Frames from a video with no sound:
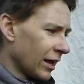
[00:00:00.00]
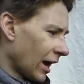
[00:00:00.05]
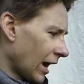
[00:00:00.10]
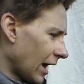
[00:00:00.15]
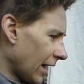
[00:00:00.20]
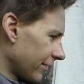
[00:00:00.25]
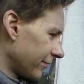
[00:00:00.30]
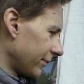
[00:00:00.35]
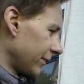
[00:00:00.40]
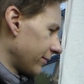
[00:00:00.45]

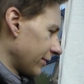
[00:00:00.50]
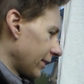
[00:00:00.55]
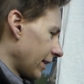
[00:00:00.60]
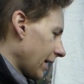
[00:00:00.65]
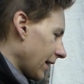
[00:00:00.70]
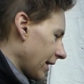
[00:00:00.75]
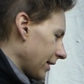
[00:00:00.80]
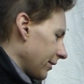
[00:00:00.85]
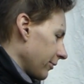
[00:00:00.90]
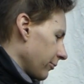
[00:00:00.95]
I've even
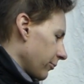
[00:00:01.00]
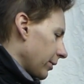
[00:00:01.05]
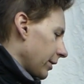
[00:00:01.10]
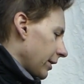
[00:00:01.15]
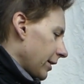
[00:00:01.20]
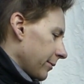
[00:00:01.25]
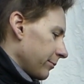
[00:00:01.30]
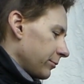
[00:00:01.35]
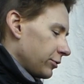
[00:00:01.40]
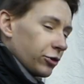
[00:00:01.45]
had it when
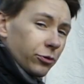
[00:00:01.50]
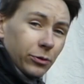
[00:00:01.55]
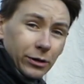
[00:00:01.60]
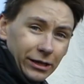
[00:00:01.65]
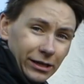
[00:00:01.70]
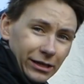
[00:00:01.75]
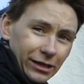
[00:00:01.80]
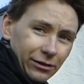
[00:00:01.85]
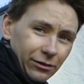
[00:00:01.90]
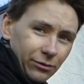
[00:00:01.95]
I'm
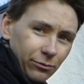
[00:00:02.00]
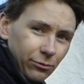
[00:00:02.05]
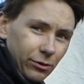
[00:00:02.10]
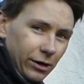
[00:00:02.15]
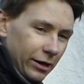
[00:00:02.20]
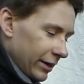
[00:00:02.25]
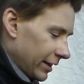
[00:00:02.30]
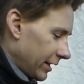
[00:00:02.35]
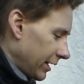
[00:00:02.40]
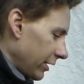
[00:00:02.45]
doing it
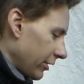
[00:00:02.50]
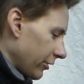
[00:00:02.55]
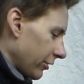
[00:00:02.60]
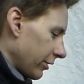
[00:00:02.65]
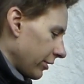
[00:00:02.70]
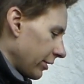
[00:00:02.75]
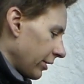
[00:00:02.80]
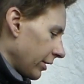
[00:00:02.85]
right here.